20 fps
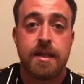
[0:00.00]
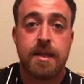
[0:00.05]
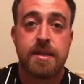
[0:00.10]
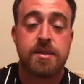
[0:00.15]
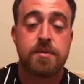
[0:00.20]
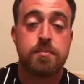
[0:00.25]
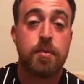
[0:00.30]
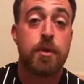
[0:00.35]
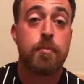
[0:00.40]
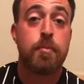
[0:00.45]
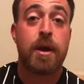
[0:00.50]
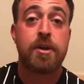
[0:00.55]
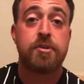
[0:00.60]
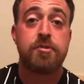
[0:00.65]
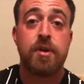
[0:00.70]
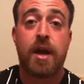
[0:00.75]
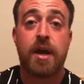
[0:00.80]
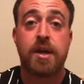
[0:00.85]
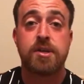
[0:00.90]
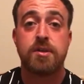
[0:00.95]
This is my
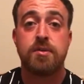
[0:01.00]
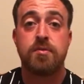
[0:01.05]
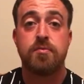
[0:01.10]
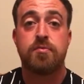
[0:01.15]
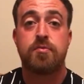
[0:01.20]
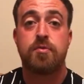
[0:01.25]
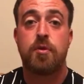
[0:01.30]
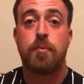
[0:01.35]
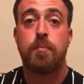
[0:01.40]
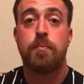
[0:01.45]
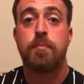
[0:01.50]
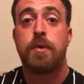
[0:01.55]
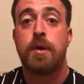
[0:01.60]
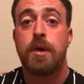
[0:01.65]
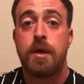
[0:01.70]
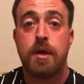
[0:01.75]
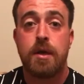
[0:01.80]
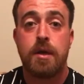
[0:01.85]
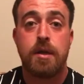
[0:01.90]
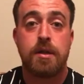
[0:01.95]
match reaction from
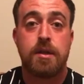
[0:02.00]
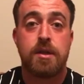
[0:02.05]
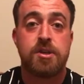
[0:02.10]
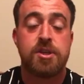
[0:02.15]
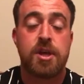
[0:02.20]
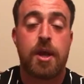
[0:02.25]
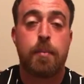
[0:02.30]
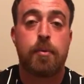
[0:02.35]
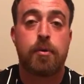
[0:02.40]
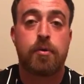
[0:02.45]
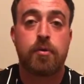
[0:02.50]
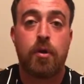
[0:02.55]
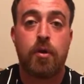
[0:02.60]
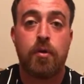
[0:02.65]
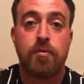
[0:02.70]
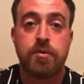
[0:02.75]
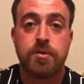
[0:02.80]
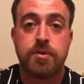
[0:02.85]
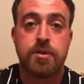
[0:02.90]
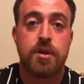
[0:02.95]
the Shamrock
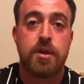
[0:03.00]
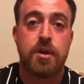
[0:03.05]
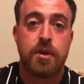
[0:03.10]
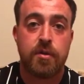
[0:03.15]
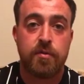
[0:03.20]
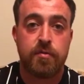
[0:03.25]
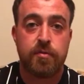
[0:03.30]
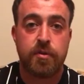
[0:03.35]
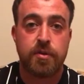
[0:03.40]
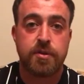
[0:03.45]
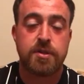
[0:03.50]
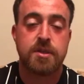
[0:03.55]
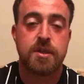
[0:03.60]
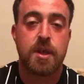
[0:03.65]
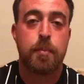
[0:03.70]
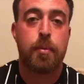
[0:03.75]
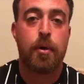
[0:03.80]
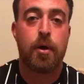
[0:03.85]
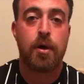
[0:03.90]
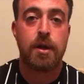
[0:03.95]
Rovers versus
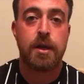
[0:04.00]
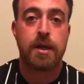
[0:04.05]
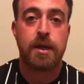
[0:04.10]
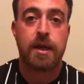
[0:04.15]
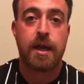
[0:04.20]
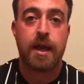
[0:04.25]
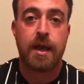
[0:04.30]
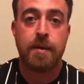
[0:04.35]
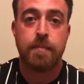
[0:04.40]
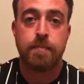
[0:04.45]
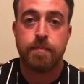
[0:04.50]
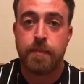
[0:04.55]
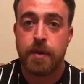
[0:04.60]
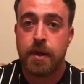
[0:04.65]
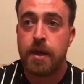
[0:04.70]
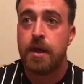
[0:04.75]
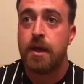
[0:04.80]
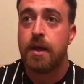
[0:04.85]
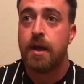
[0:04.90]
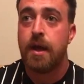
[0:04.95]
Apollon game.
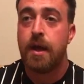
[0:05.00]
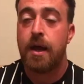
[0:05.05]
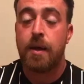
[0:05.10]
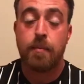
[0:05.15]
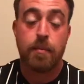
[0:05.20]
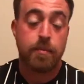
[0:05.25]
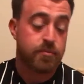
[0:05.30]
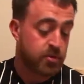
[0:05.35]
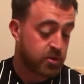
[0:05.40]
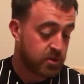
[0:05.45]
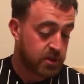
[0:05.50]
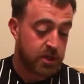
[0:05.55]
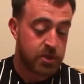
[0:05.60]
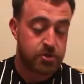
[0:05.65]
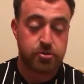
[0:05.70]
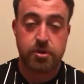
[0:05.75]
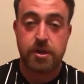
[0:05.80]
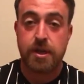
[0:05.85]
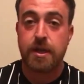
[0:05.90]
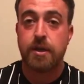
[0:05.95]
Um, I'm just
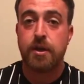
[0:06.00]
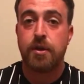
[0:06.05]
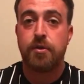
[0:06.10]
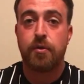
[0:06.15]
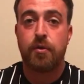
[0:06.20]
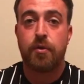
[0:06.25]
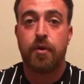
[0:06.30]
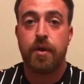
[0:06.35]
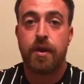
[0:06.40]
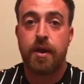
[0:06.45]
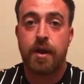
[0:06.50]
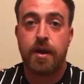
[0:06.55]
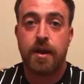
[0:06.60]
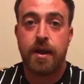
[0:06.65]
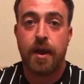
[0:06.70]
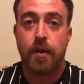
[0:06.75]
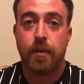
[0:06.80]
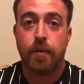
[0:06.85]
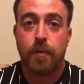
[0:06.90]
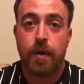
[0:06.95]
literally in the door there
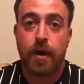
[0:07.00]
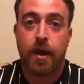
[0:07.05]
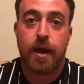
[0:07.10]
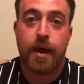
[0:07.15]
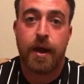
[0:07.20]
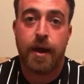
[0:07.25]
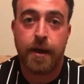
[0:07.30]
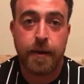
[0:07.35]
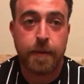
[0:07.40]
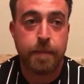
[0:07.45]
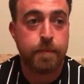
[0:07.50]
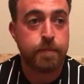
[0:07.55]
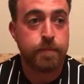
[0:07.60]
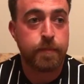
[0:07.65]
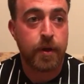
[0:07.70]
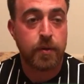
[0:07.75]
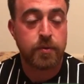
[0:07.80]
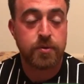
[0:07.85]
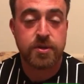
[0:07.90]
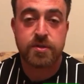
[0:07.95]
now.
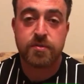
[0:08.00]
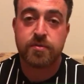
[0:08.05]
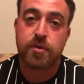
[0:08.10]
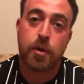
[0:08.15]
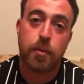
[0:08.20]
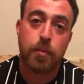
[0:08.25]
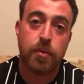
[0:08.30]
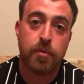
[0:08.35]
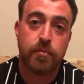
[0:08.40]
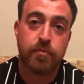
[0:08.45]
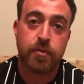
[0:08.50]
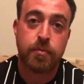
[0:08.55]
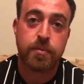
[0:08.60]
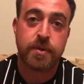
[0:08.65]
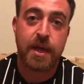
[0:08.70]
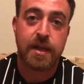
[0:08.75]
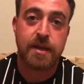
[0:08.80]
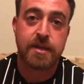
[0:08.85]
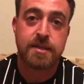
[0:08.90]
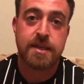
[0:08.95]
Um, I was just coming from
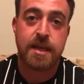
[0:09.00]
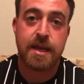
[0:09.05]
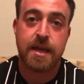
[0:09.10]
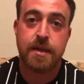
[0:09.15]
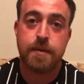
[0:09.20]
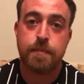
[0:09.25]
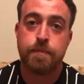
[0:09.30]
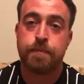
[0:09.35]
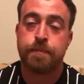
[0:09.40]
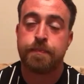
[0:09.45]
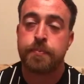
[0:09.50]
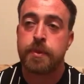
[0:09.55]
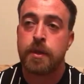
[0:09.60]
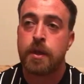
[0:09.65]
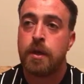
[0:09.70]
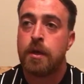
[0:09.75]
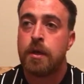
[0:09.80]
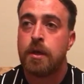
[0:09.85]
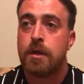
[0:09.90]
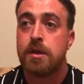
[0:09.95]
Tallaght Stadium.
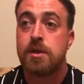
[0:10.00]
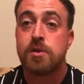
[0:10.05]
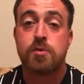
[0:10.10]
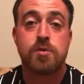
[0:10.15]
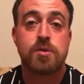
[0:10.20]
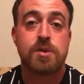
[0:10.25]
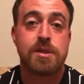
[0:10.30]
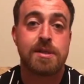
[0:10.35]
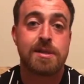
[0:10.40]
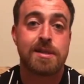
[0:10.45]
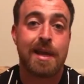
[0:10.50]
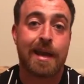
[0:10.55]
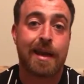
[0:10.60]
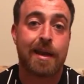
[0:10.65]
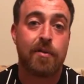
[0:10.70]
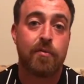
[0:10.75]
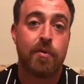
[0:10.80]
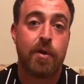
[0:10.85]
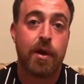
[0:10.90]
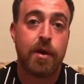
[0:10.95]
This was the
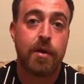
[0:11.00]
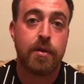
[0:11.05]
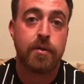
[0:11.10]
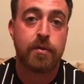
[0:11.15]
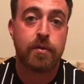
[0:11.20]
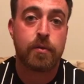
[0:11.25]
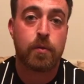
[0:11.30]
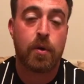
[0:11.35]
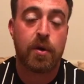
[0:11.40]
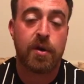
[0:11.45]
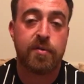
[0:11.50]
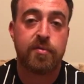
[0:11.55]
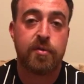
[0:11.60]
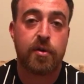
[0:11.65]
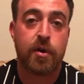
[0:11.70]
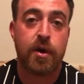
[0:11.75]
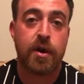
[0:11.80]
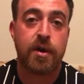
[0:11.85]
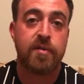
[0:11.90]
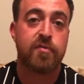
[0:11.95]
second round
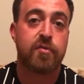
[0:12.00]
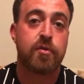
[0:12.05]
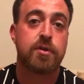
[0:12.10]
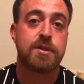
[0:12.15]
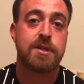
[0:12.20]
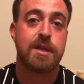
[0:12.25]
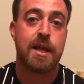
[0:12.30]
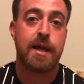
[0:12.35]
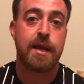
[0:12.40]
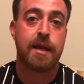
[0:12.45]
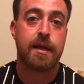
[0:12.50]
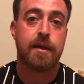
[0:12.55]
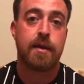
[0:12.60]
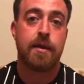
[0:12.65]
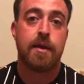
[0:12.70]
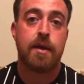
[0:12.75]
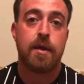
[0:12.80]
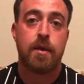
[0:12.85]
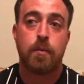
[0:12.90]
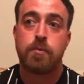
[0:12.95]
qualifier and the first leg,
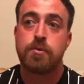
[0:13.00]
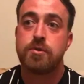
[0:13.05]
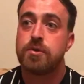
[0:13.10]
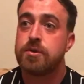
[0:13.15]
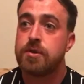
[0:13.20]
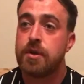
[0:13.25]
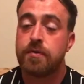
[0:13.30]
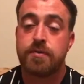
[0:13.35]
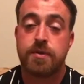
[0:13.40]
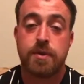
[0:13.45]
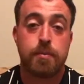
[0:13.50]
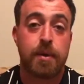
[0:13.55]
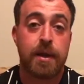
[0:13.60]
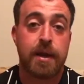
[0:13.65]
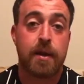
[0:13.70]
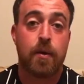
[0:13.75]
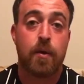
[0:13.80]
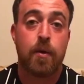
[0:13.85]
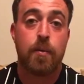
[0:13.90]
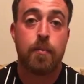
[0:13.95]
which is obviously
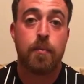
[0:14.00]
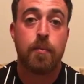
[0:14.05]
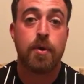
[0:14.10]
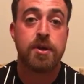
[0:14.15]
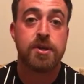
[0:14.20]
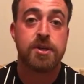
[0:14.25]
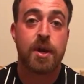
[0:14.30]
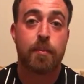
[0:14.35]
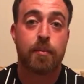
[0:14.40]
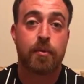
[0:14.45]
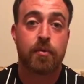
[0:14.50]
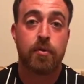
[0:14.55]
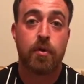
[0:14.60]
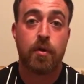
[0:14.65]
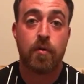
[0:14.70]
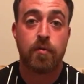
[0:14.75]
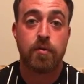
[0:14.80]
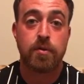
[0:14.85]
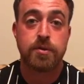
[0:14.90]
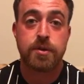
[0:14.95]
played at home by Shamrock
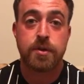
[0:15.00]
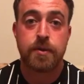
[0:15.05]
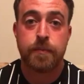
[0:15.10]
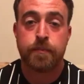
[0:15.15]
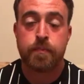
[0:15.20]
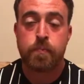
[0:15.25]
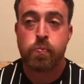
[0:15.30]
Rovers.